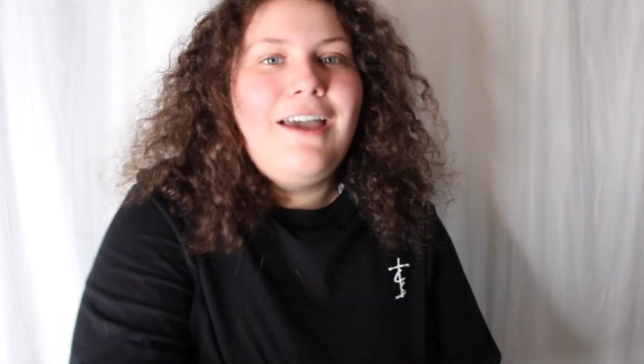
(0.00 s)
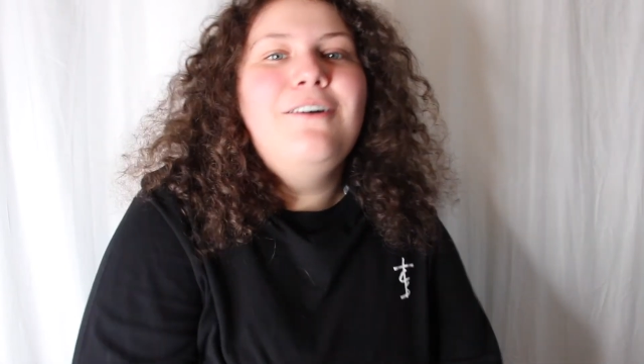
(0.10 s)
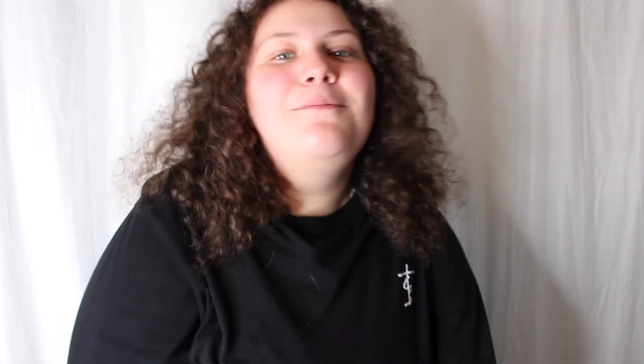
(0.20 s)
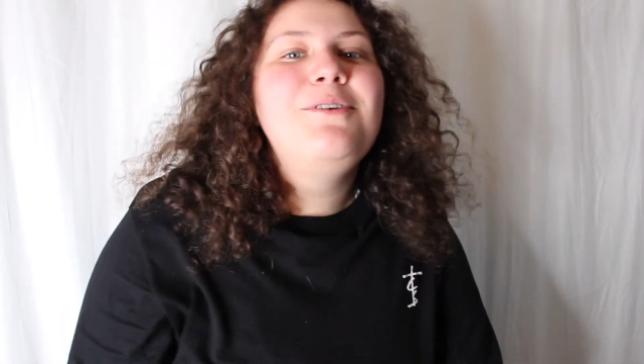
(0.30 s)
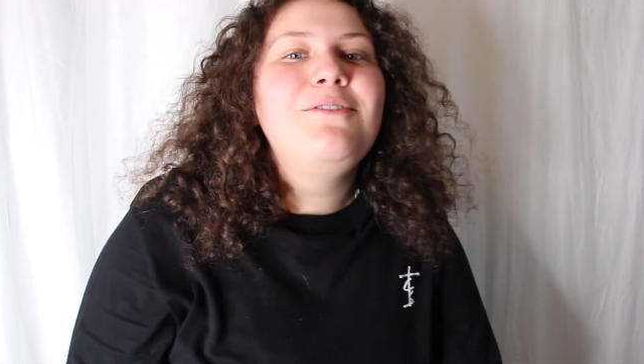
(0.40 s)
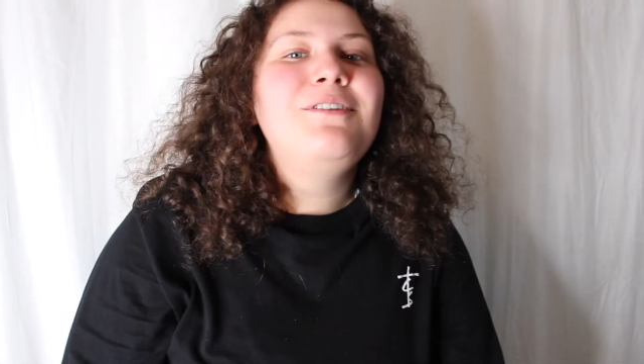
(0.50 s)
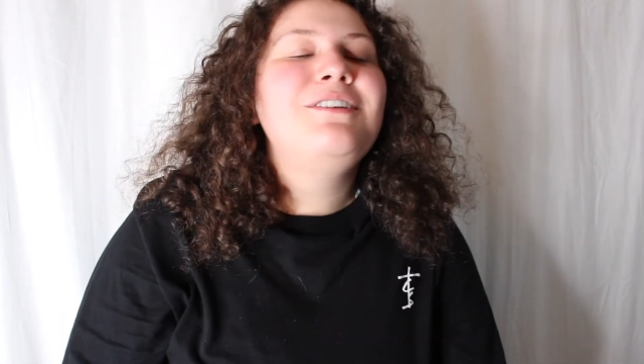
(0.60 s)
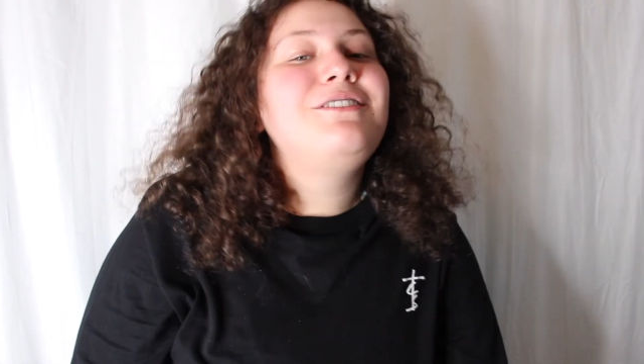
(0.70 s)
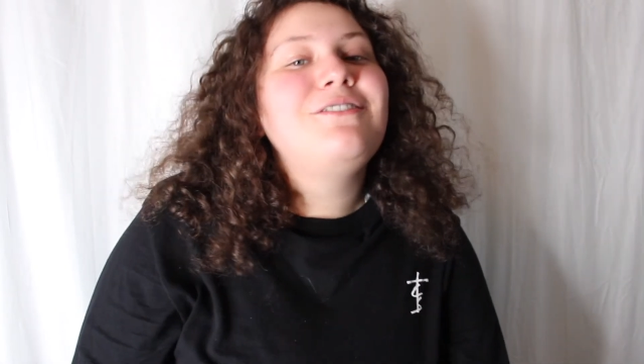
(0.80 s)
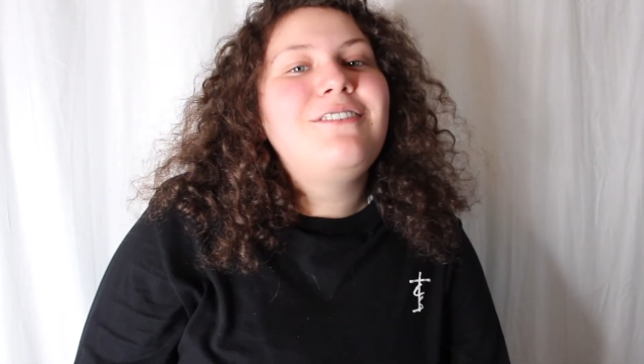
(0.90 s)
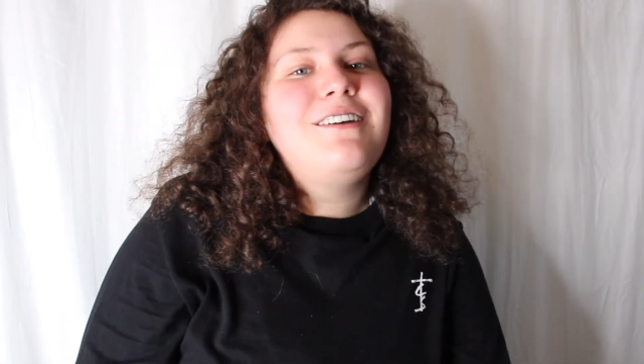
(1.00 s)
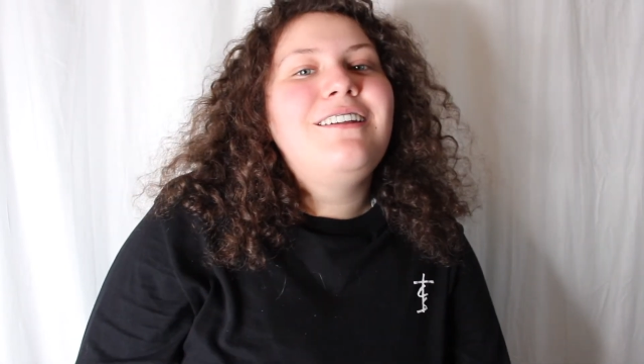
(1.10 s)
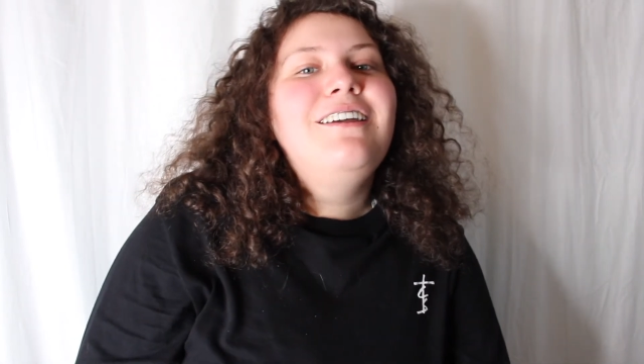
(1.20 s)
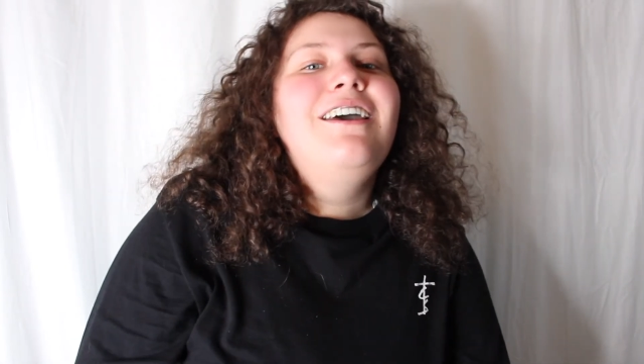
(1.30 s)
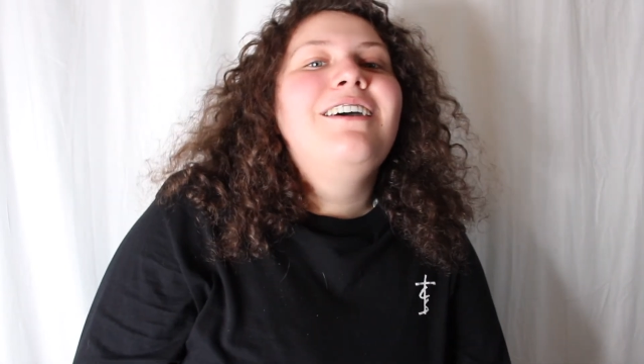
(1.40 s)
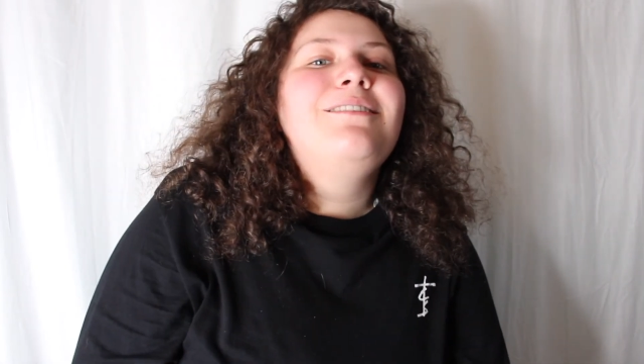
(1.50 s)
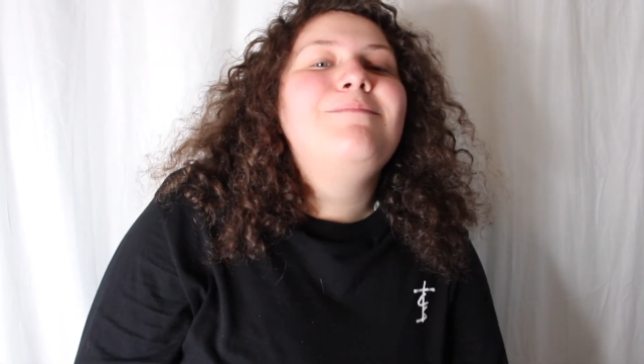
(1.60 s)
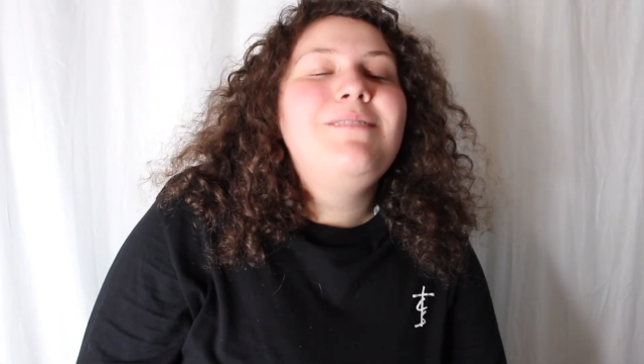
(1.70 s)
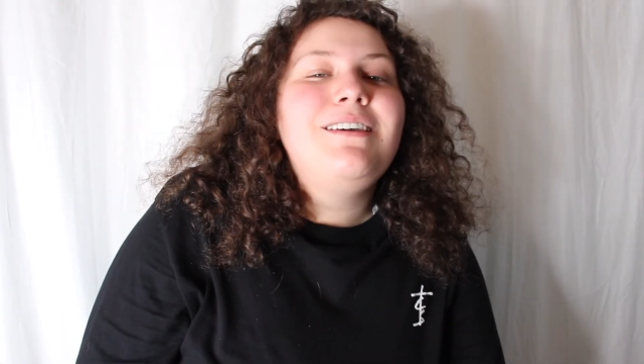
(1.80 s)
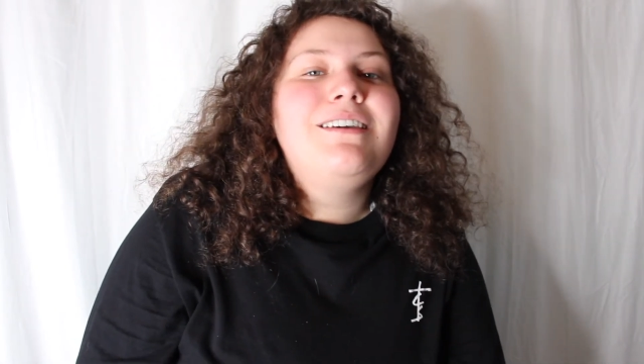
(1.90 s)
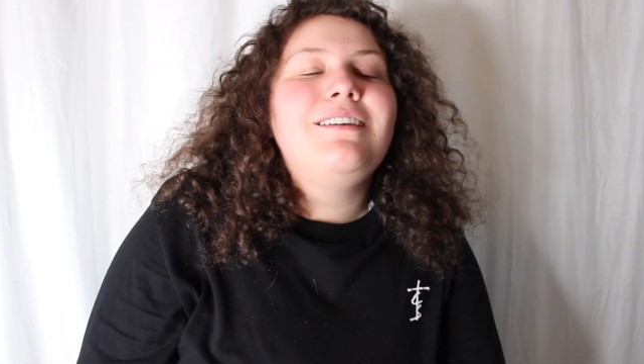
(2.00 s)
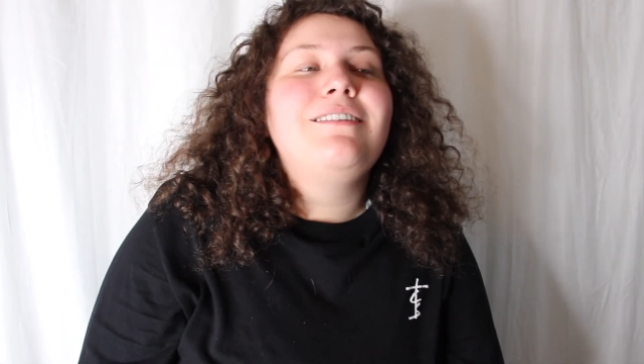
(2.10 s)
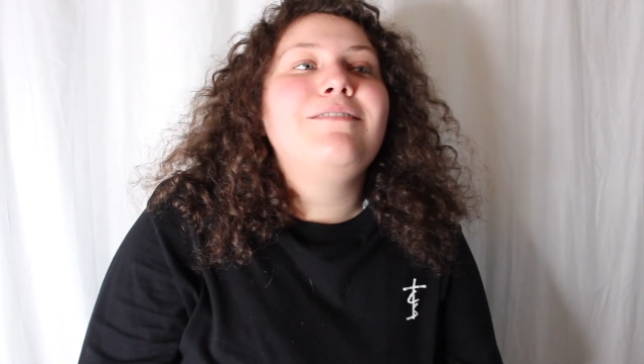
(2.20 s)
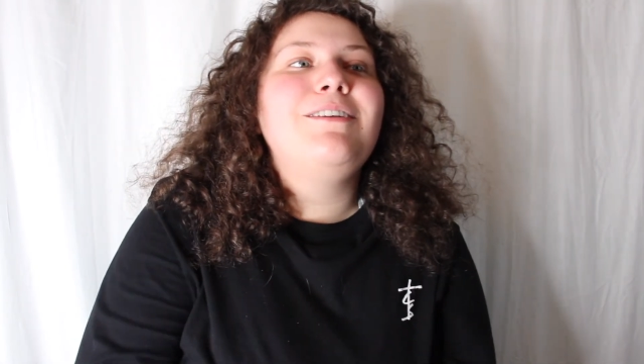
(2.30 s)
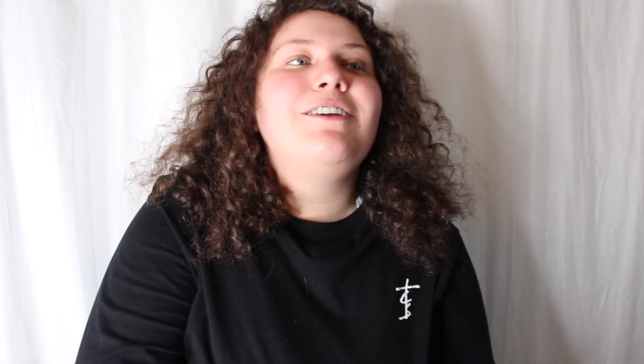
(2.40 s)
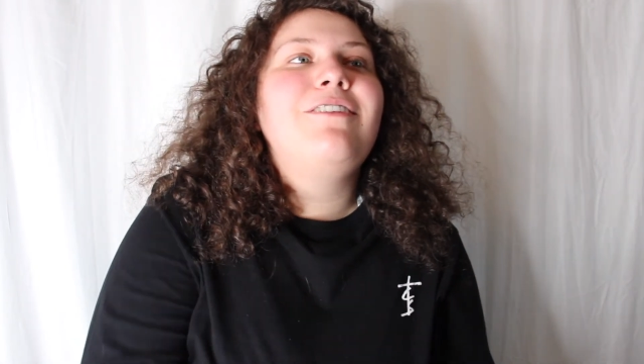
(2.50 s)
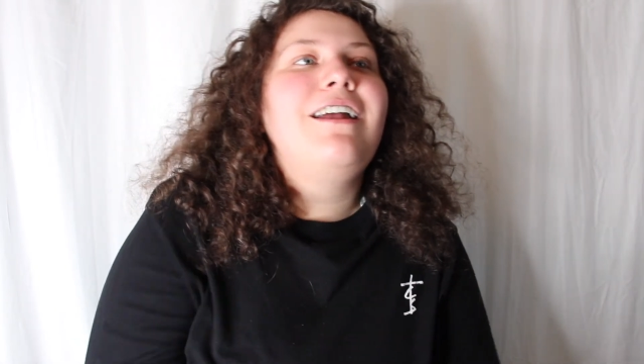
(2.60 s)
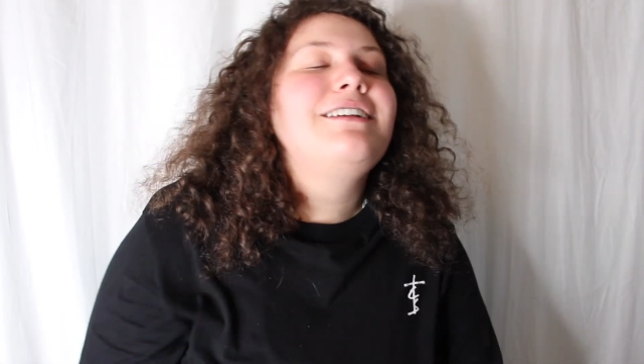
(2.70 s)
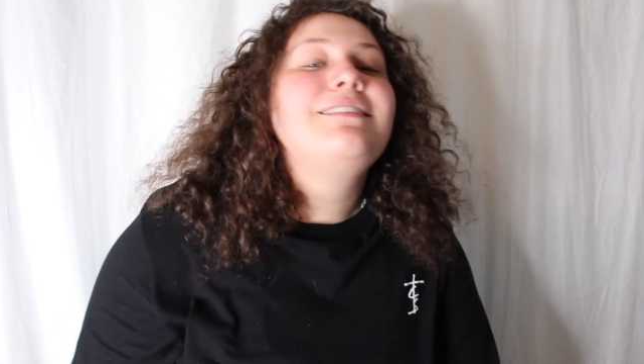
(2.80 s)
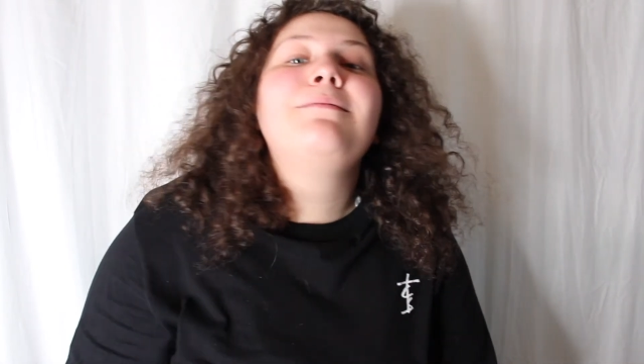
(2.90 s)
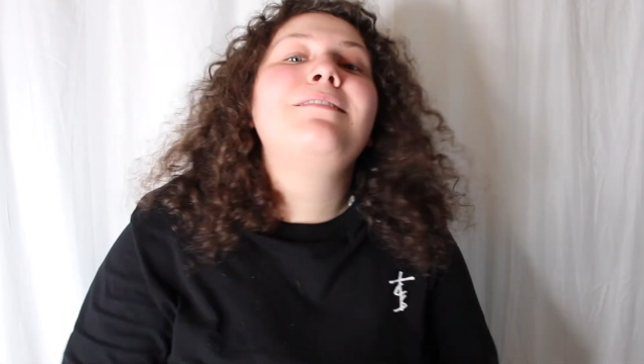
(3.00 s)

I hope you enjoyed me recreating some of